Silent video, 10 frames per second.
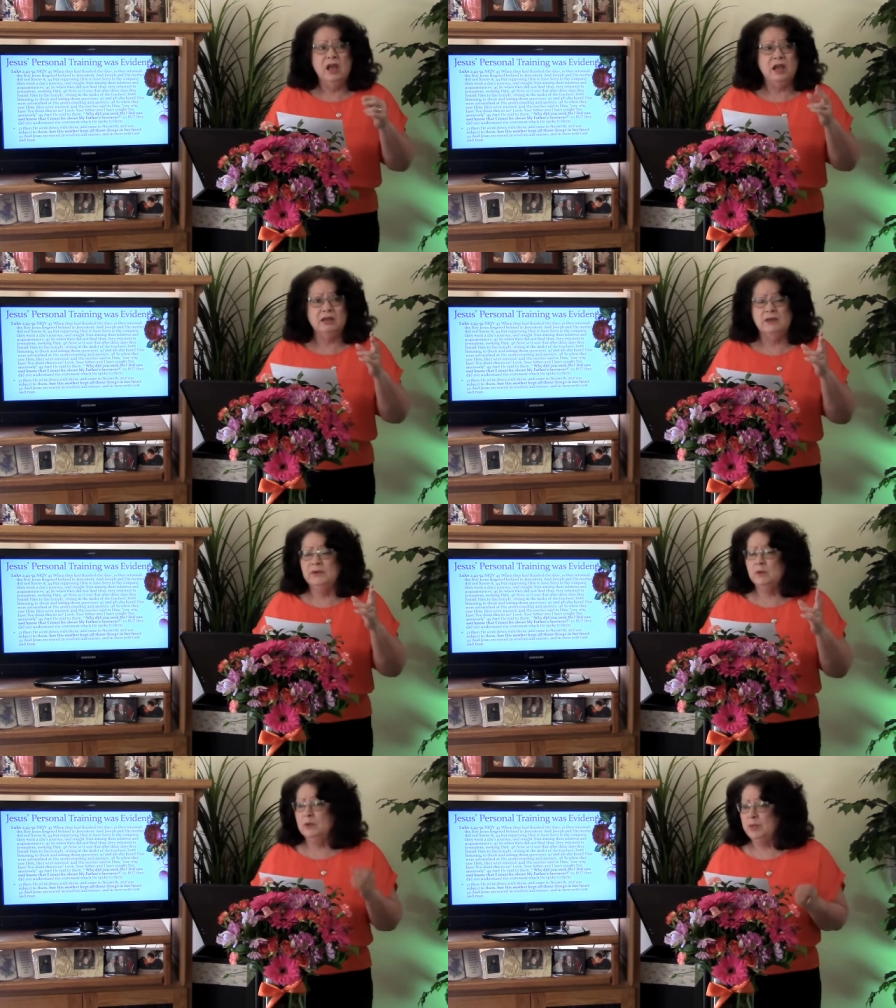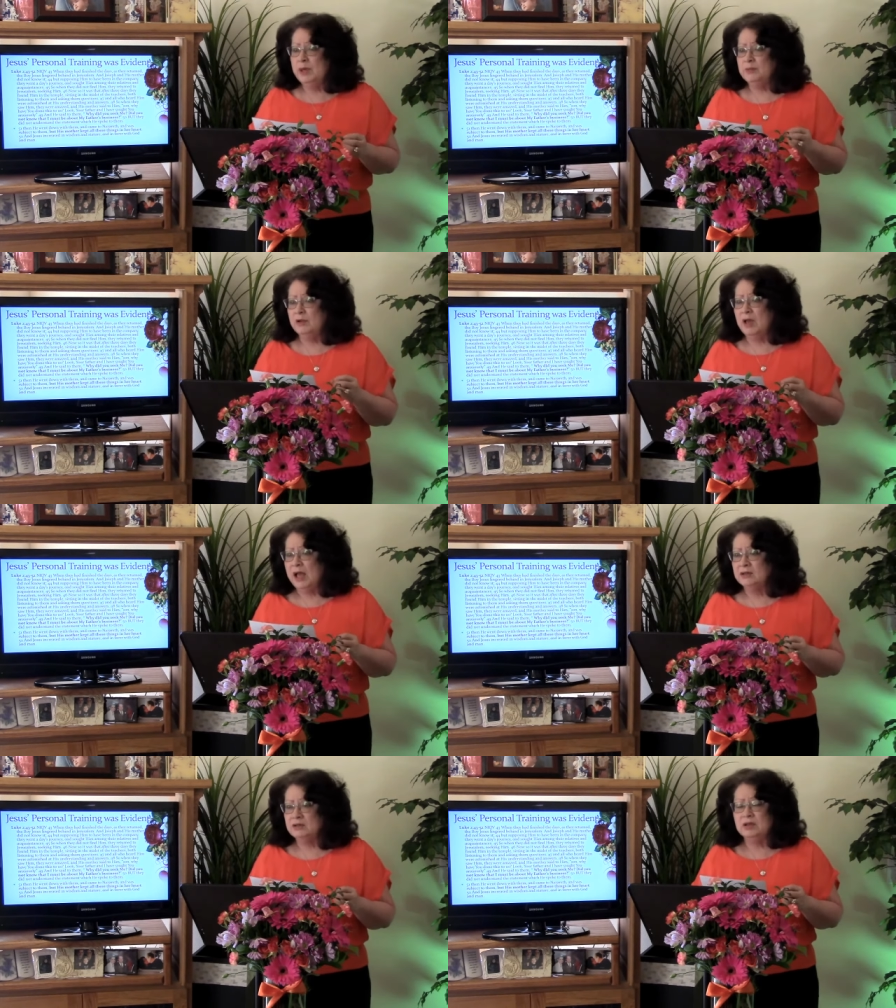I love it when people
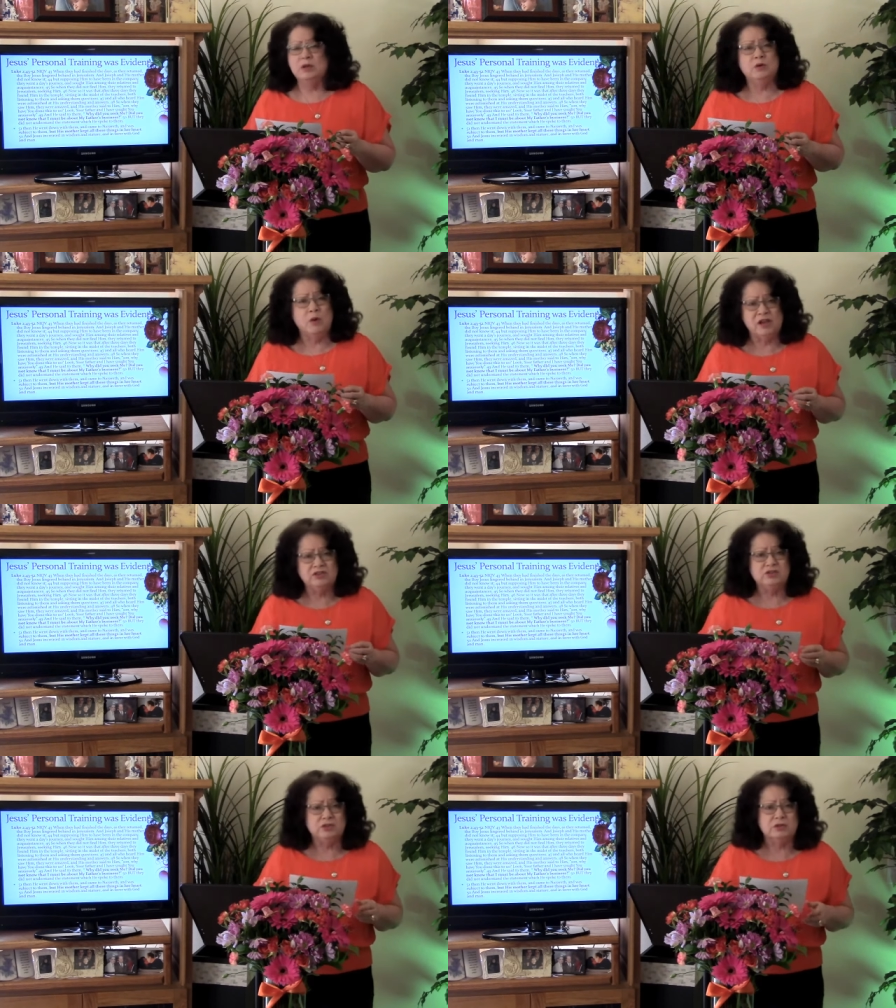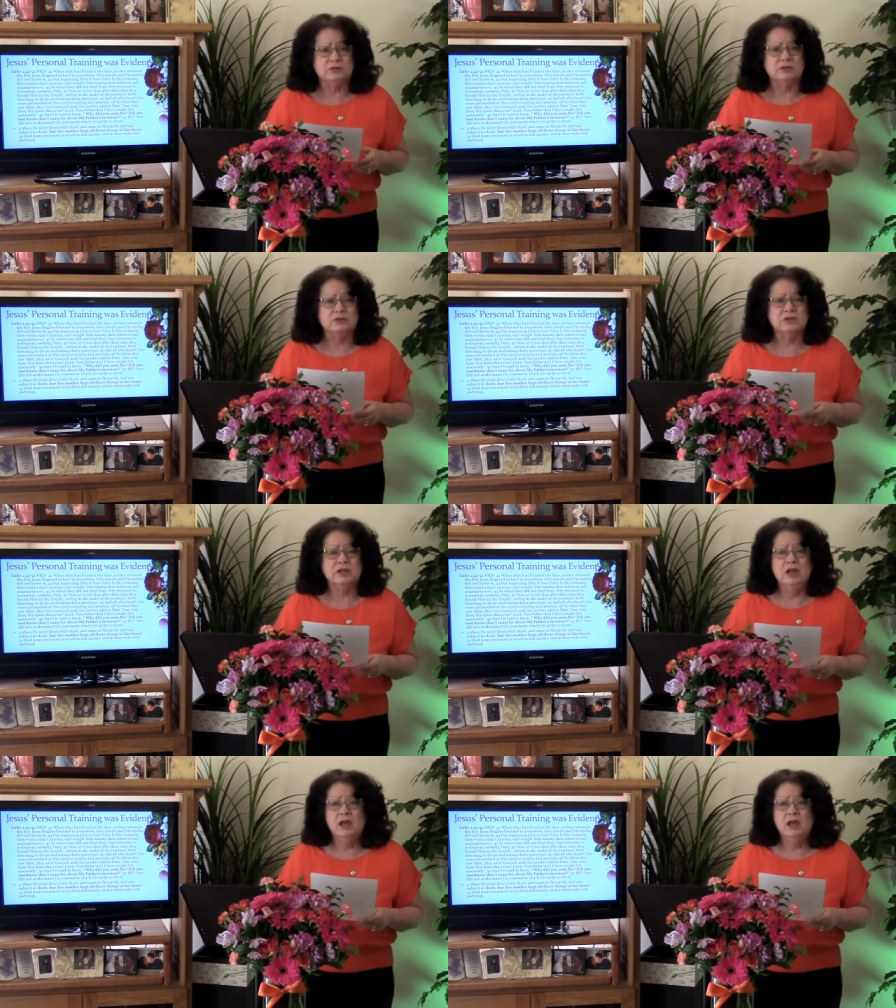ask you questions,